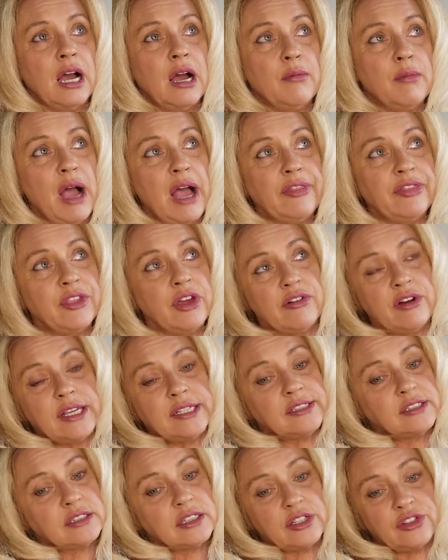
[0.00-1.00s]
And there
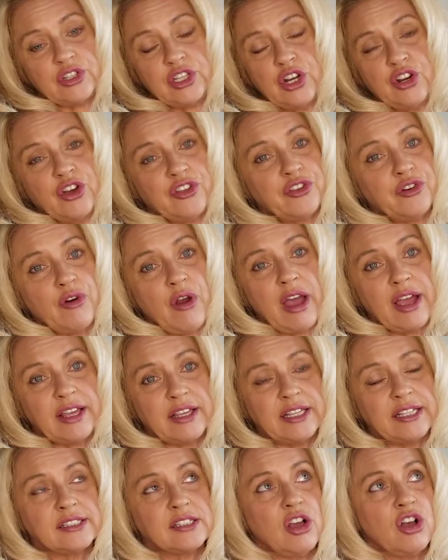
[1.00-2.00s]
is, there
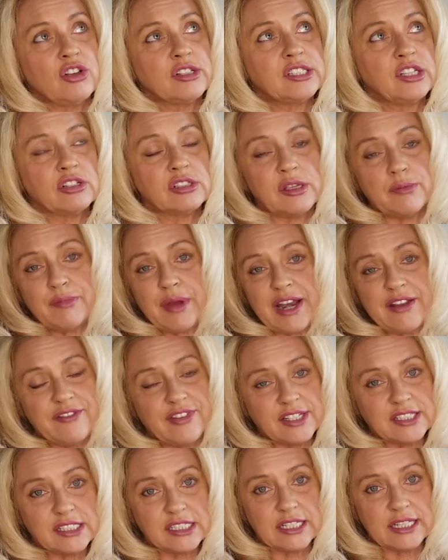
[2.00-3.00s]
is also some
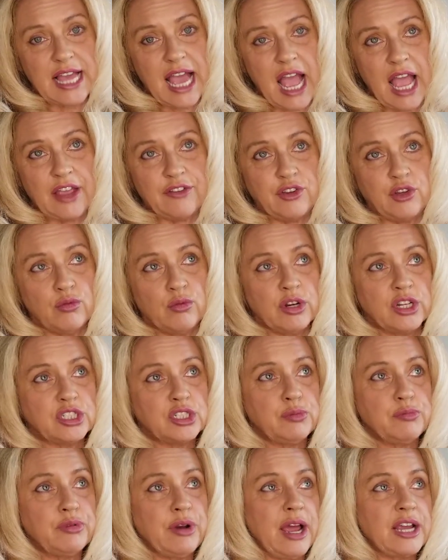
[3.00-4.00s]
benefits to that if you wanted to
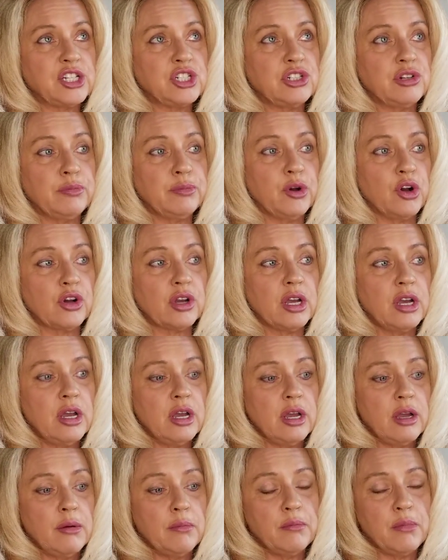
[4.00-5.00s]
price your book
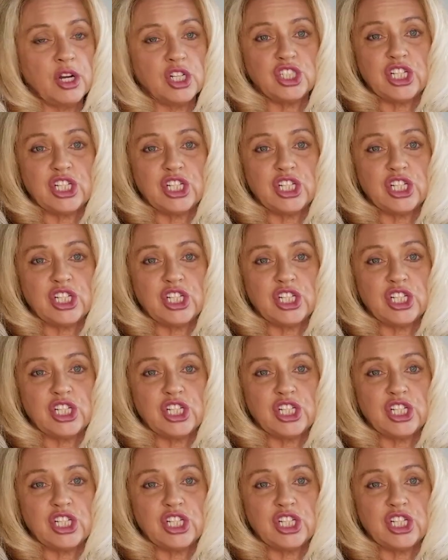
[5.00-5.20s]
much